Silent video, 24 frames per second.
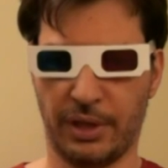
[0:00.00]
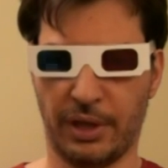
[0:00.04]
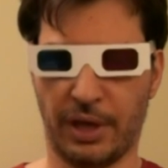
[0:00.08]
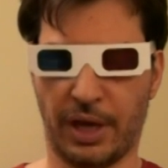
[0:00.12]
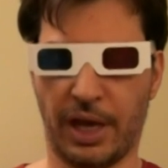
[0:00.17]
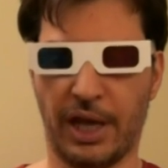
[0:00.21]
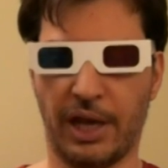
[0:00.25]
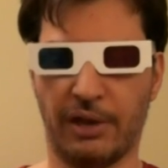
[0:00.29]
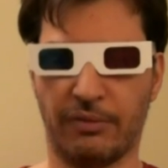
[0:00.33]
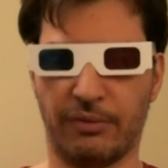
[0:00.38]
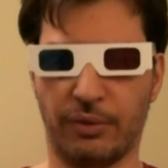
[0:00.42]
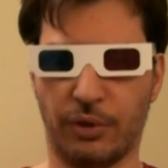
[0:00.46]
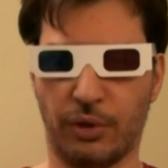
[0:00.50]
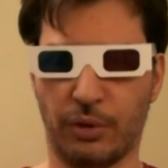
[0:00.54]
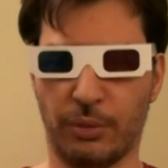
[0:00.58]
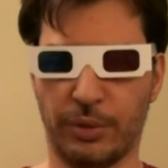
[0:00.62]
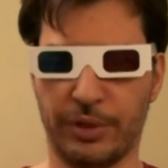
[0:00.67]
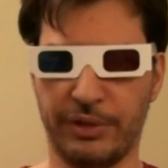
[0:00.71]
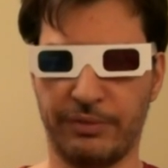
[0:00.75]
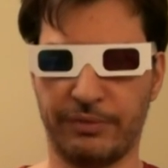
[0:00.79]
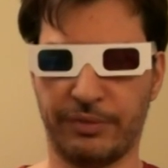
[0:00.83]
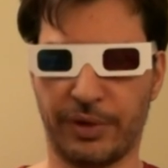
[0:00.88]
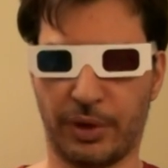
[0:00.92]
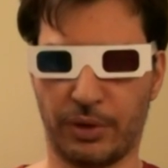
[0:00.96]
I have
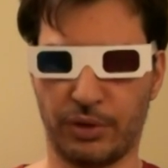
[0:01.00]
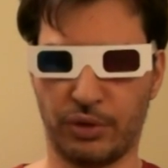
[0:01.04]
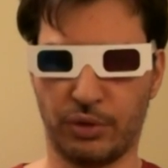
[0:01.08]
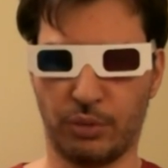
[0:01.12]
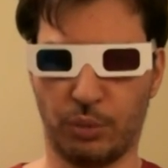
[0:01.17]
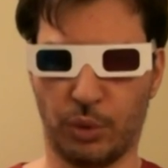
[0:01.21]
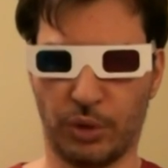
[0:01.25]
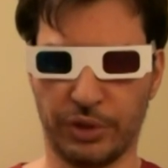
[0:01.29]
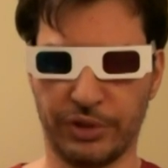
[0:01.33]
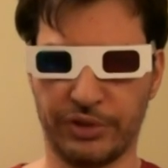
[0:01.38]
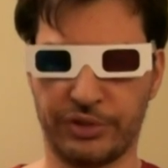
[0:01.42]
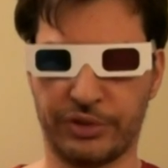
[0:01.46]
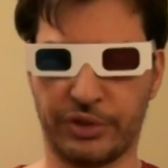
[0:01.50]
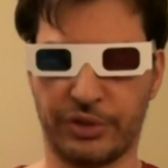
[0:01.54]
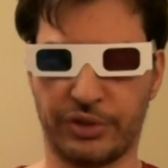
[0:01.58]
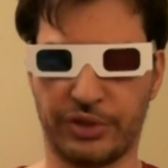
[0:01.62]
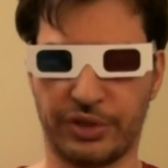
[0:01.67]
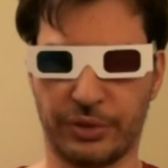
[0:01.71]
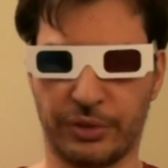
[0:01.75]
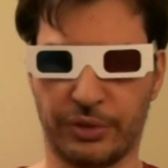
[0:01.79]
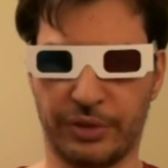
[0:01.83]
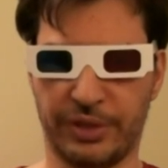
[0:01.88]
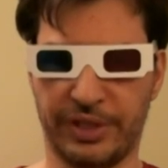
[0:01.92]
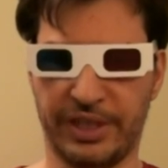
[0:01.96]
already found one such
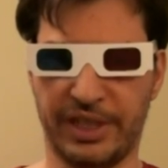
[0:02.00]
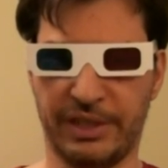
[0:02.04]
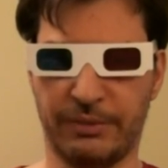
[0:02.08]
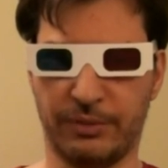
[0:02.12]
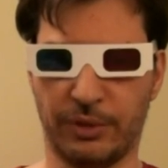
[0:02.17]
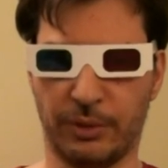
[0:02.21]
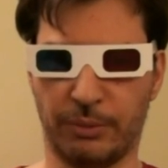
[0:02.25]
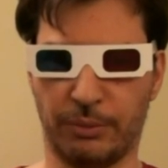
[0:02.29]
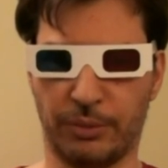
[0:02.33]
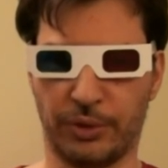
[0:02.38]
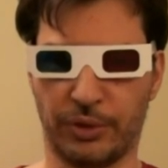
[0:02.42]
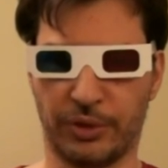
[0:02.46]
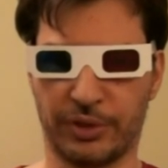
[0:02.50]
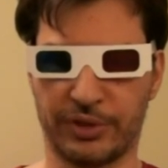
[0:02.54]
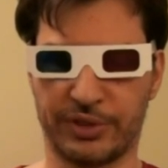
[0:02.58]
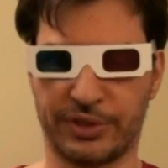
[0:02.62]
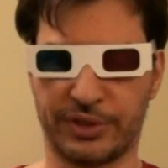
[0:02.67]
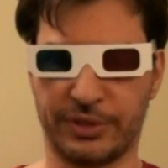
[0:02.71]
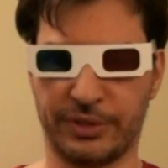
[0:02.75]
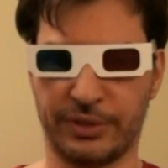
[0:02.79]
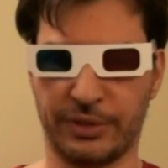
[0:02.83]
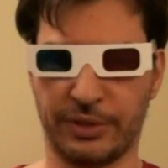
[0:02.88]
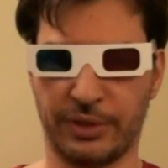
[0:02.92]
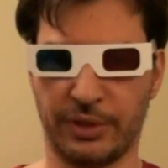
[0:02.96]
evil
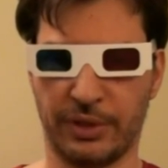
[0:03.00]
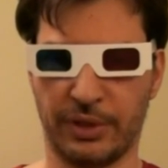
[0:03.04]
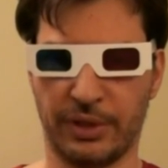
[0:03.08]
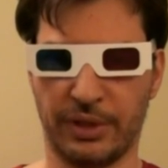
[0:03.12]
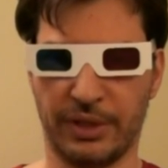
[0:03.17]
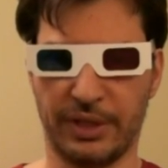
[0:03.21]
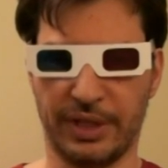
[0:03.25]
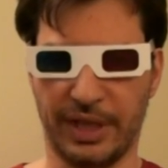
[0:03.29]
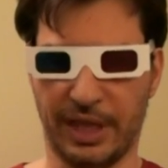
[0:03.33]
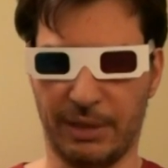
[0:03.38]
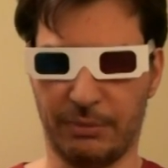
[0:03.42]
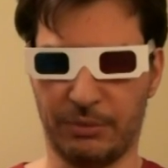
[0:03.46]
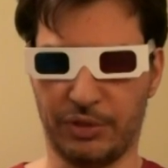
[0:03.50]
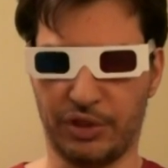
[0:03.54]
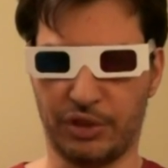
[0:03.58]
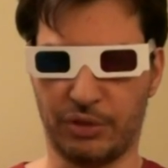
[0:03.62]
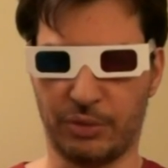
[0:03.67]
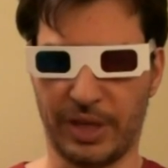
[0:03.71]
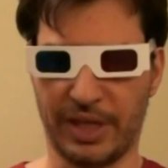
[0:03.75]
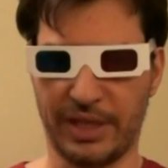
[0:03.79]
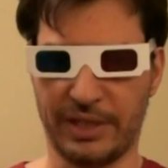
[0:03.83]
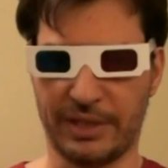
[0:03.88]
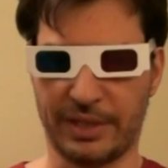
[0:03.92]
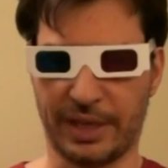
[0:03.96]
person named
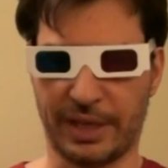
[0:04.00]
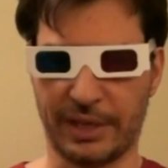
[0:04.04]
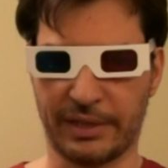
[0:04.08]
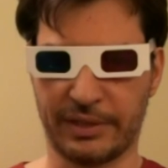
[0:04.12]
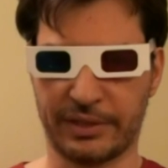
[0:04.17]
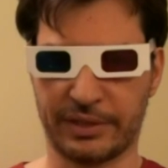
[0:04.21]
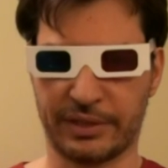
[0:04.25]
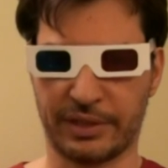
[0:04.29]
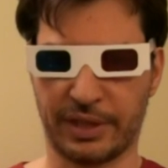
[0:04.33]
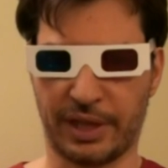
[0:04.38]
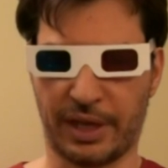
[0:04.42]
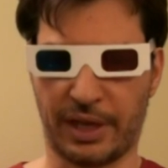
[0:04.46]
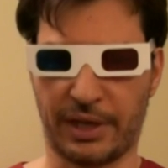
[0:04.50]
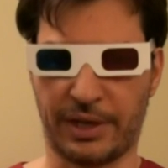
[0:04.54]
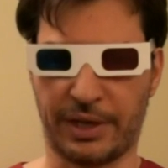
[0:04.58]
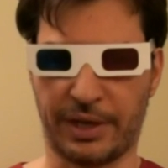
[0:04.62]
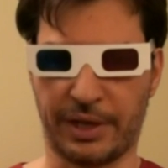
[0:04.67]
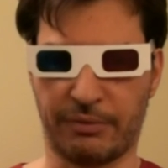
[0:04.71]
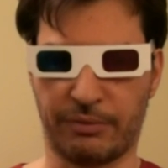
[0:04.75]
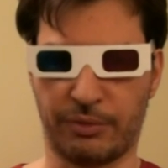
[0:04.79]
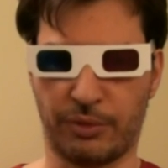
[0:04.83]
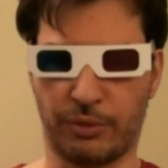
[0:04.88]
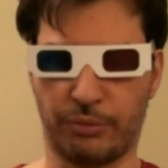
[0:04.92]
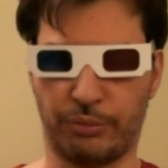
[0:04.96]
Gratex, and
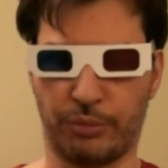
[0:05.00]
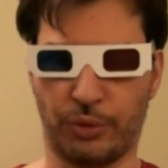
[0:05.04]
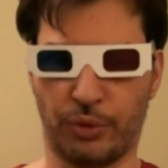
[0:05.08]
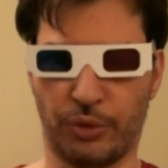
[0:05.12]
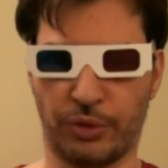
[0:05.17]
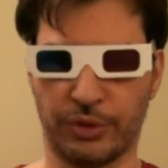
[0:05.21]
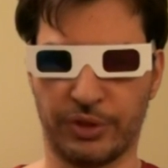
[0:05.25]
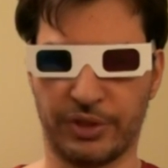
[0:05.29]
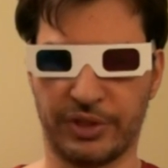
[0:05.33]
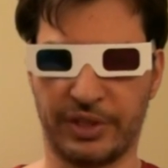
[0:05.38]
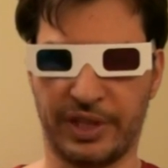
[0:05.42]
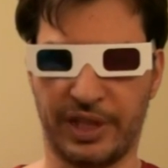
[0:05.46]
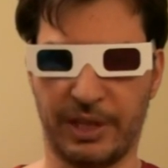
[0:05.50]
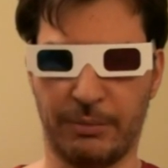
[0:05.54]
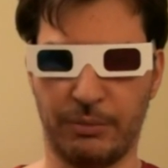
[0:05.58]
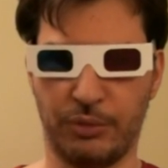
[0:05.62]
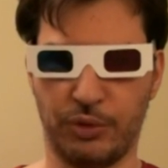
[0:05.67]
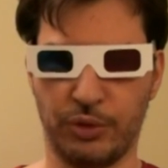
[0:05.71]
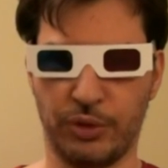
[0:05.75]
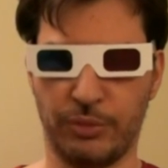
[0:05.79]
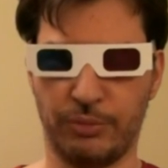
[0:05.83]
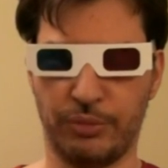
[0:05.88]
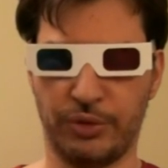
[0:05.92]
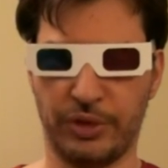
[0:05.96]
I've reported him
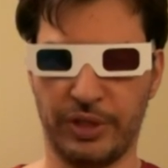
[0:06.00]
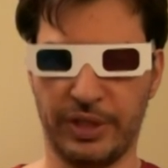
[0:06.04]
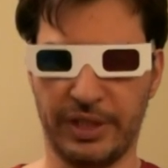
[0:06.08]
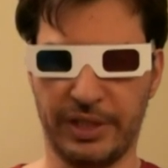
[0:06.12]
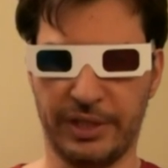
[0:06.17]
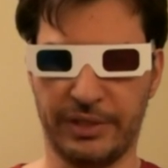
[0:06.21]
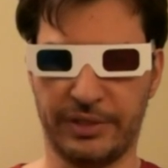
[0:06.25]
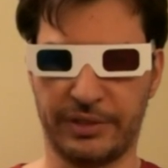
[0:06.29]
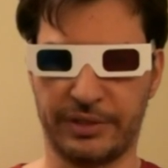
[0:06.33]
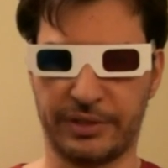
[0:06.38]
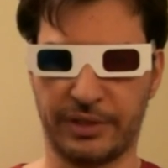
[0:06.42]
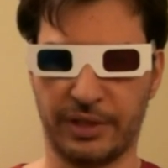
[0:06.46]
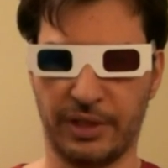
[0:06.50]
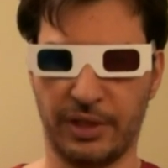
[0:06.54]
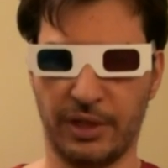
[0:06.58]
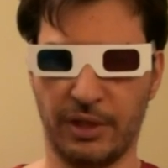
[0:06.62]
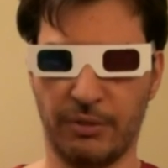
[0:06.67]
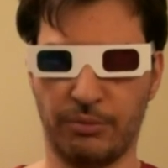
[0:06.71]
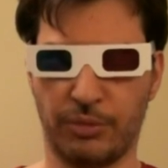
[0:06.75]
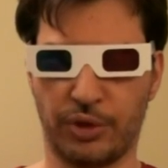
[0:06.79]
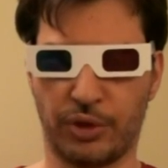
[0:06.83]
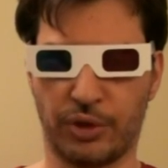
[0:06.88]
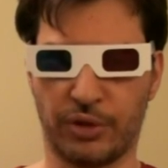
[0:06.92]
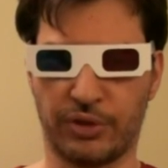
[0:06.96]
to the police
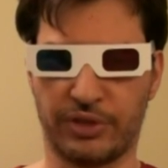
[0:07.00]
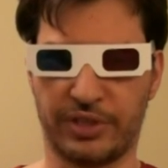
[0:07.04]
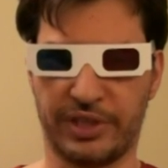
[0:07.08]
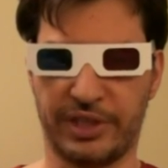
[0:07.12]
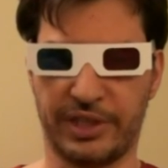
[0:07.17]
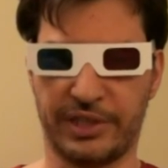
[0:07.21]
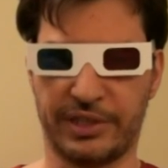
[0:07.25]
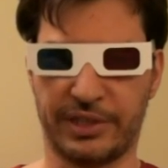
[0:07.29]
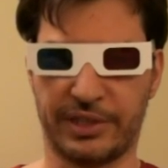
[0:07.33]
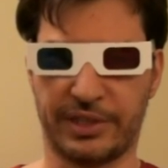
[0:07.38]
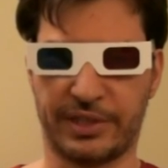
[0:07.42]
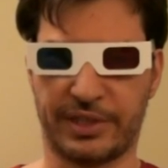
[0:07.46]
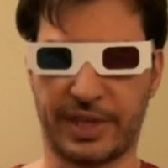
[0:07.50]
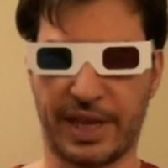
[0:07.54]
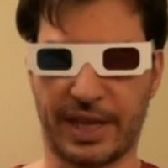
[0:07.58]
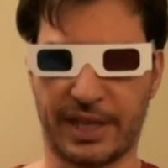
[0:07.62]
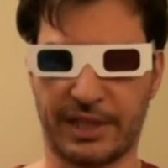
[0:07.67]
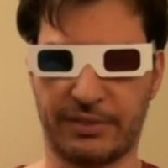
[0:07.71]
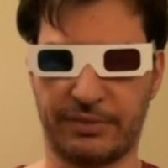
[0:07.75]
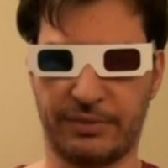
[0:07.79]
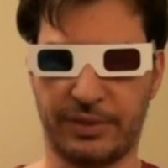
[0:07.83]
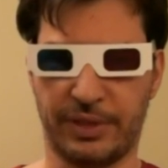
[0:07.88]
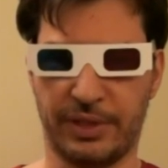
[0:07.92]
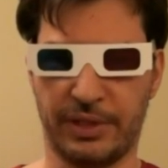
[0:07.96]
because he is a
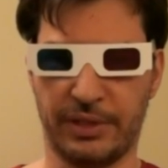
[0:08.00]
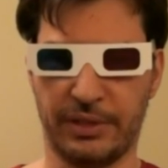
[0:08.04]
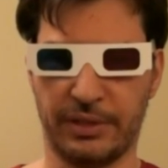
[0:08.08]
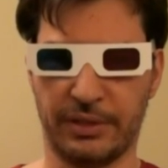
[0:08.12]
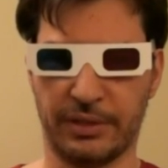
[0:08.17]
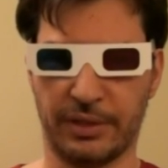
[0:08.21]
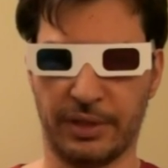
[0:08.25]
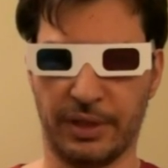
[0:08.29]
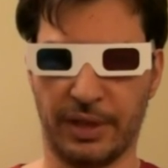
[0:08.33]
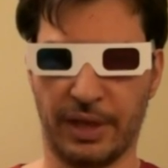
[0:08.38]
sex fiend,